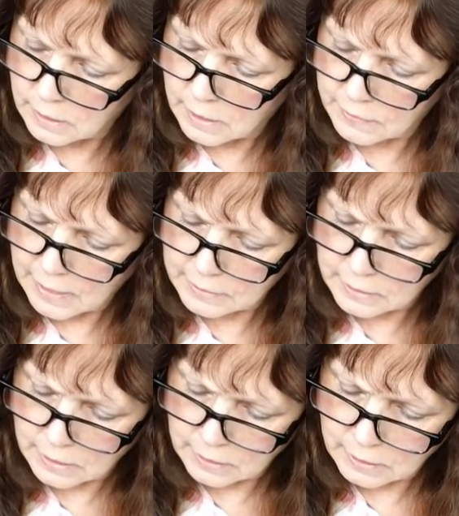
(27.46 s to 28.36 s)
and that
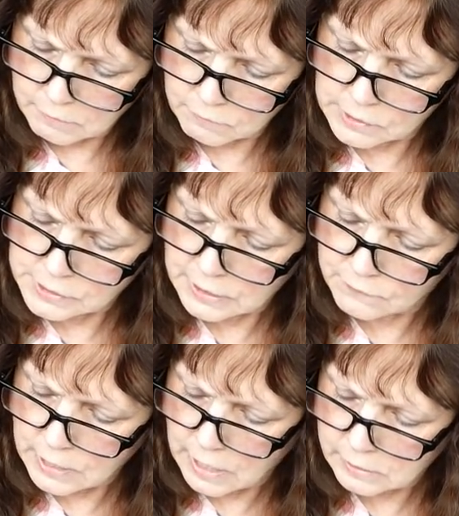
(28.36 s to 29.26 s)
ye
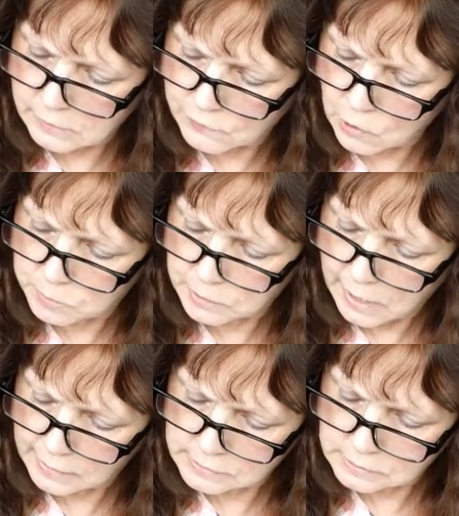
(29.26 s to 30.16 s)
receive not of her
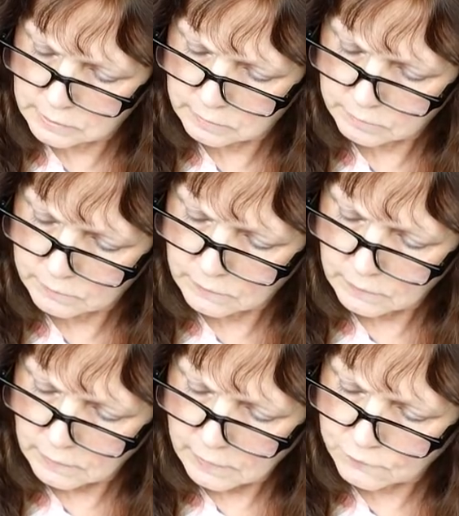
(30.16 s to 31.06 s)
plagues.
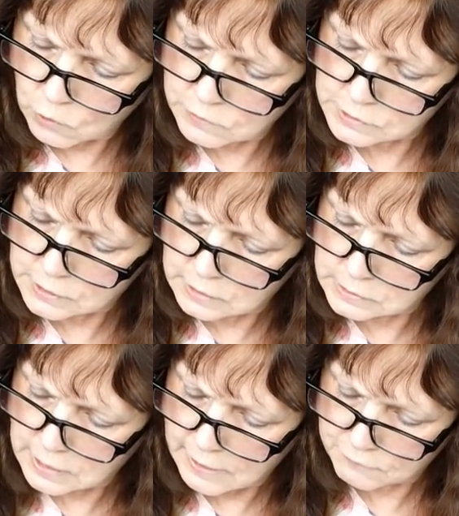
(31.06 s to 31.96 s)
For the
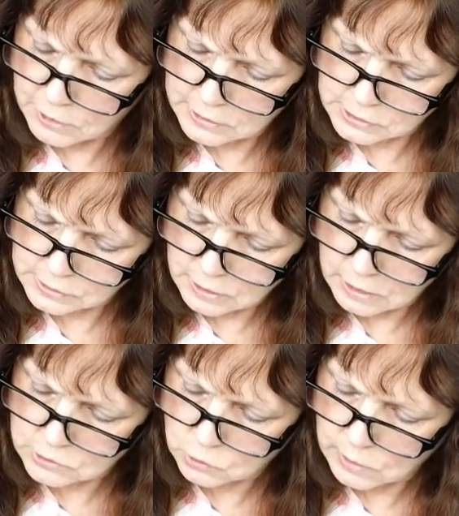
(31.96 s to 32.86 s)
sins have reached
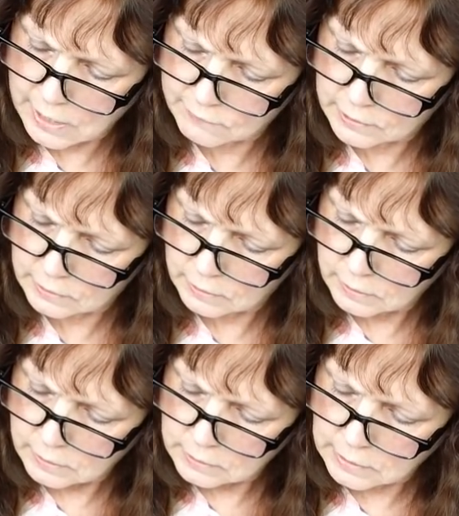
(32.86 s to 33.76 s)
unto heaven,
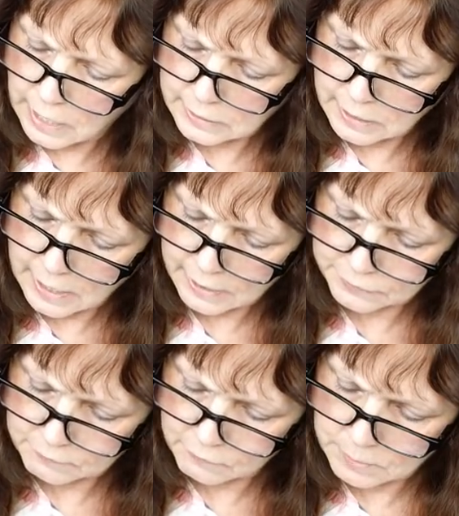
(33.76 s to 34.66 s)
God
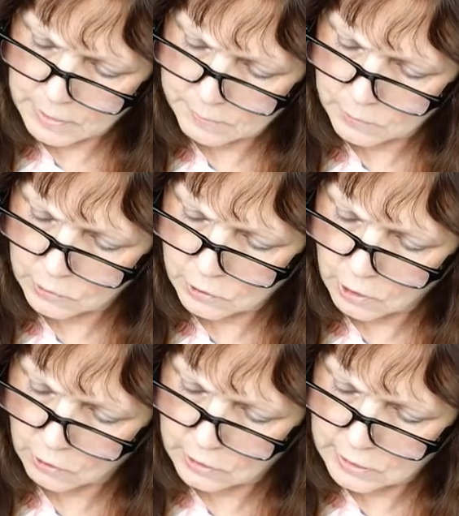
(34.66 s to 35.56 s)
hath remembered
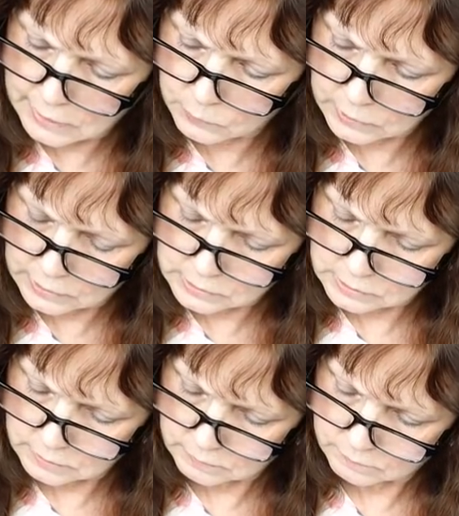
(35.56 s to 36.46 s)
her iniquities.